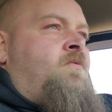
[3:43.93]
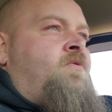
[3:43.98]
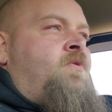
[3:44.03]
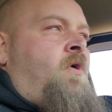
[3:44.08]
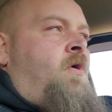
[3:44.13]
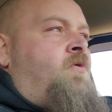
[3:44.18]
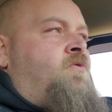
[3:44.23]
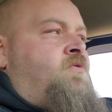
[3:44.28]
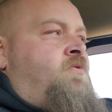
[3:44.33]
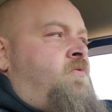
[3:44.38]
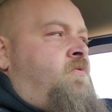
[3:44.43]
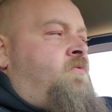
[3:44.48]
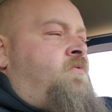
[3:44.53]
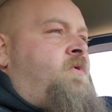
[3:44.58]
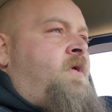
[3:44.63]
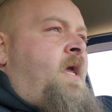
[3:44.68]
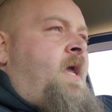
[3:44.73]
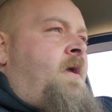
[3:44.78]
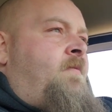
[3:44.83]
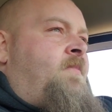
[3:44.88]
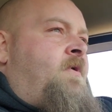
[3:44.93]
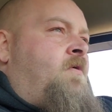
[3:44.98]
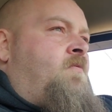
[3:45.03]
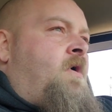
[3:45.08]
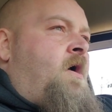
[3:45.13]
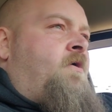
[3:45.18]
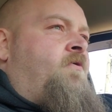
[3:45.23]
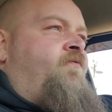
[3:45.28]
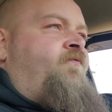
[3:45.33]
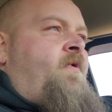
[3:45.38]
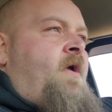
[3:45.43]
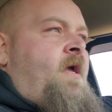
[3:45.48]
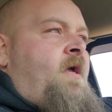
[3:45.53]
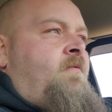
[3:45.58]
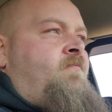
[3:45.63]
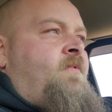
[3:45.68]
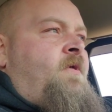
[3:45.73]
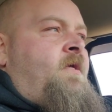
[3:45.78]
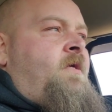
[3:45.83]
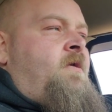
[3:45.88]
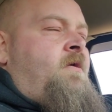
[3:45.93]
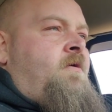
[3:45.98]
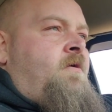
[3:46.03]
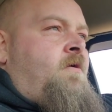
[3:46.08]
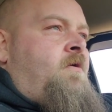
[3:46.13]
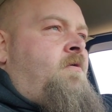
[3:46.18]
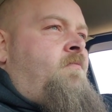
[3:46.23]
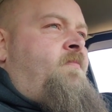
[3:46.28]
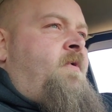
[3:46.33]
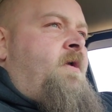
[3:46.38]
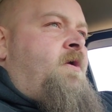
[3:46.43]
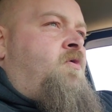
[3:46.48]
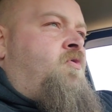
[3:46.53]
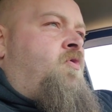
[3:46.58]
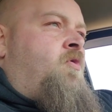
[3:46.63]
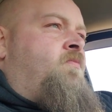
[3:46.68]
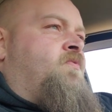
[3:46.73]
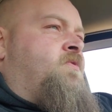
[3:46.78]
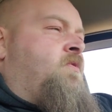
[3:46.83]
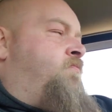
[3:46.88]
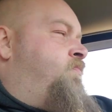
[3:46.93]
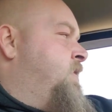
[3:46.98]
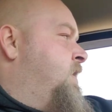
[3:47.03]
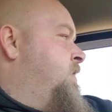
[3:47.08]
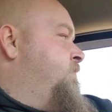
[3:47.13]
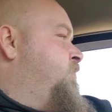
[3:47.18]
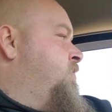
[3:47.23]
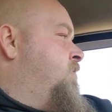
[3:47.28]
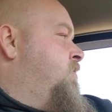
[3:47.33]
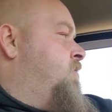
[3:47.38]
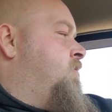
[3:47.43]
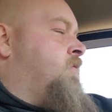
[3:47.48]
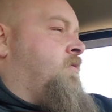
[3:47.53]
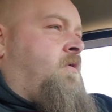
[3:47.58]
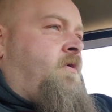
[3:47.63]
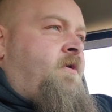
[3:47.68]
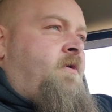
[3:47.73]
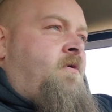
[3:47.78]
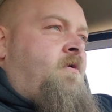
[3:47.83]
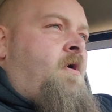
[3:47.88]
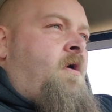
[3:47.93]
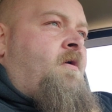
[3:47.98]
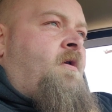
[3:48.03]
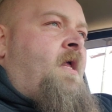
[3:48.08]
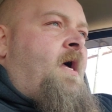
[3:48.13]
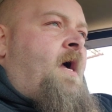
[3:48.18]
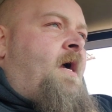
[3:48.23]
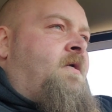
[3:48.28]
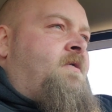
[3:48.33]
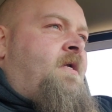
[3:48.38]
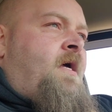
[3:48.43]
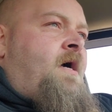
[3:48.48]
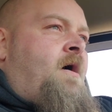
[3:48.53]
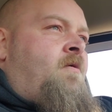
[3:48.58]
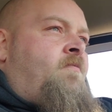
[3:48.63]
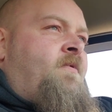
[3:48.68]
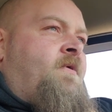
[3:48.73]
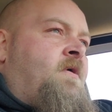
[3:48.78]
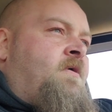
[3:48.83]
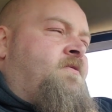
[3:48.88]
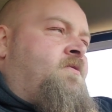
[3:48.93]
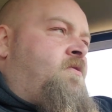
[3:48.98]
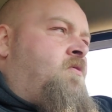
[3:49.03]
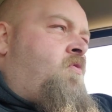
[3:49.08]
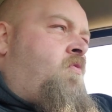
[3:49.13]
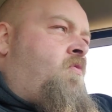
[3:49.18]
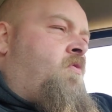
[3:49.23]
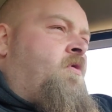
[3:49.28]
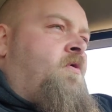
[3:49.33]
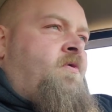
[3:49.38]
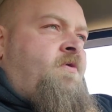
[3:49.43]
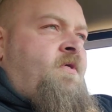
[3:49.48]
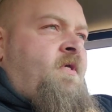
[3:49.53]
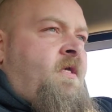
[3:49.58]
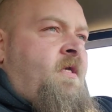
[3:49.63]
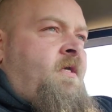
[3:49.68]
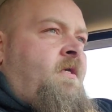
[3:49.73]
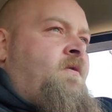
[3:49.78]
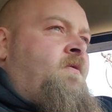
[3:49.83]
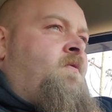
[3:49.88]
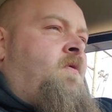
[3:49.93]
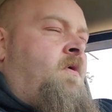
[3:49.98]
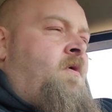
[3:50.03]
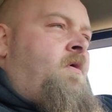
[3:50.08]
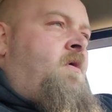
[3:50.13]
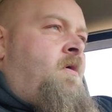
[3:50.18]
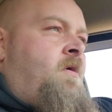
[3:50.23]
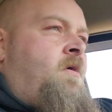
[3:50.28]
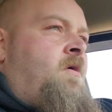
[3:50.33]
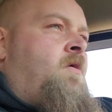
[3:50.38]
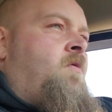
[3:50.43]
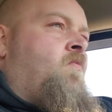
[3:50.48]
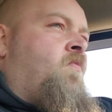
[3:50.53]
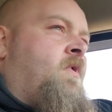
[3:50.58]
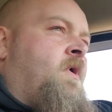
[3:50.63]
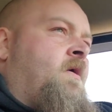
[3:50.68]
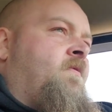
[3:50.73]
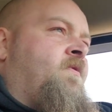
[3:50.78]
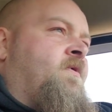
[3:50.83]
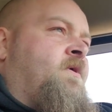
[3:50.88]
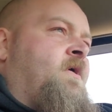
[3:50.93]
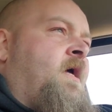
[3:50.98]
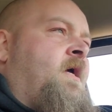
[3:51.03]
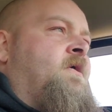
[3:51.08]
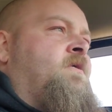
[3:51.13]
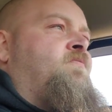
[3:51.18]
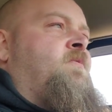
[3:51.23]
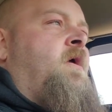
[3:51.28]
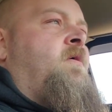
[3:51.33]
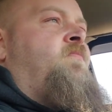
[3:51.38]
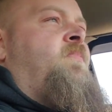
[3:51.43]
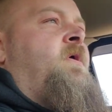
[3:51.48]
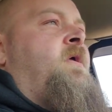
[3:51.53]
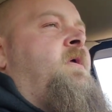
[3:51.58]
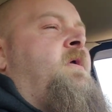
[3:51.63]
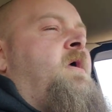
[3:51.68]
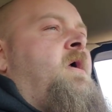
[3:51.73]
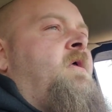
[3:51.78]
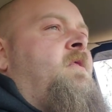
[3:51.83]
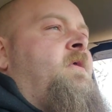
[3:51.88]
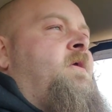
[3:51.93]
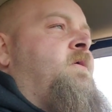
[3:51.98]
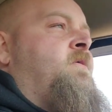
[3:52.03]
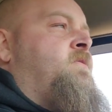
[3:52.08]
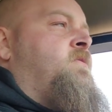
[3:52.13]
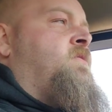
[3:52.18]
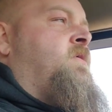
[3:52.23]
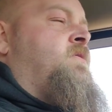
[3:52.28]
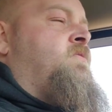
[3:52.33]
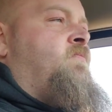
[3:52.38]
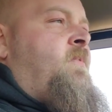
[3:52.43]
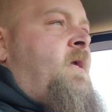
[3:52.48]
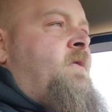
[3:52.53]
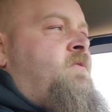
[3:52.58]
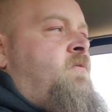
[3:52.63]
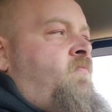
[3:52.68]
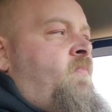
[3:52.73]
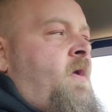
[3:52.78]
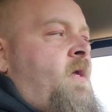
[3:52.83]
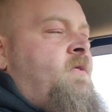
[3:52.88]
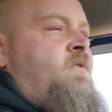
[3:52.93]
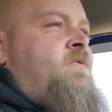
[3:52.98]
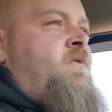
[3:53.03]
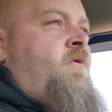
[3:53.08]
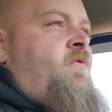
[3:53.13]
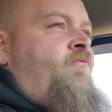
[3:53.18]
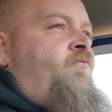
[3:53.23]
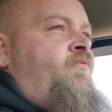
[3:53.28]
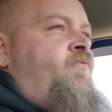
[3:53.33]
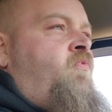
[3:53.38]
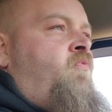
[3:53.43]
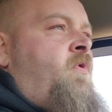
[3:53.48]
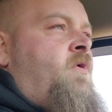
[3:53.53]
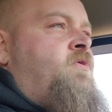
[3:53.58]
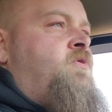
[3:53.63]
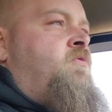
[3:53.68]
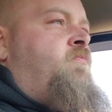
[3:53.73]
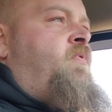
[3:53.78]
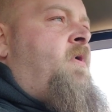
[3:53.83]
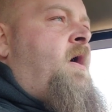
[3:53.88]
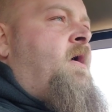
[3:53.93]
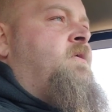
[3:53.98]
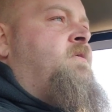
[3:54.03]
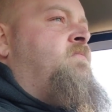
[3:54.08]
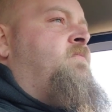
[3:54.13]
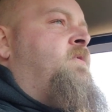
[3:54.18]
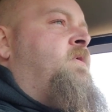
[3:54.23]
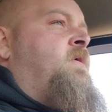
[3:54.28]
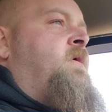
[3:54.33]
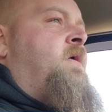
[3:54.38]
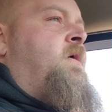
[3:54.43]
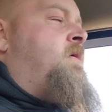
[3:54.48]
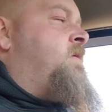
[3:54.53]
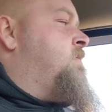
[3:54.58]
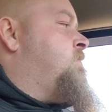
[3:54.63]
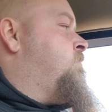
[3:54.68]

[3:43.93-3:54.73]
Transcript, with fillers: told you can't be around family or big groups of people or you're on lockdown because of the quarantine, whatever the case may be, at least just make the best of what you possibly can.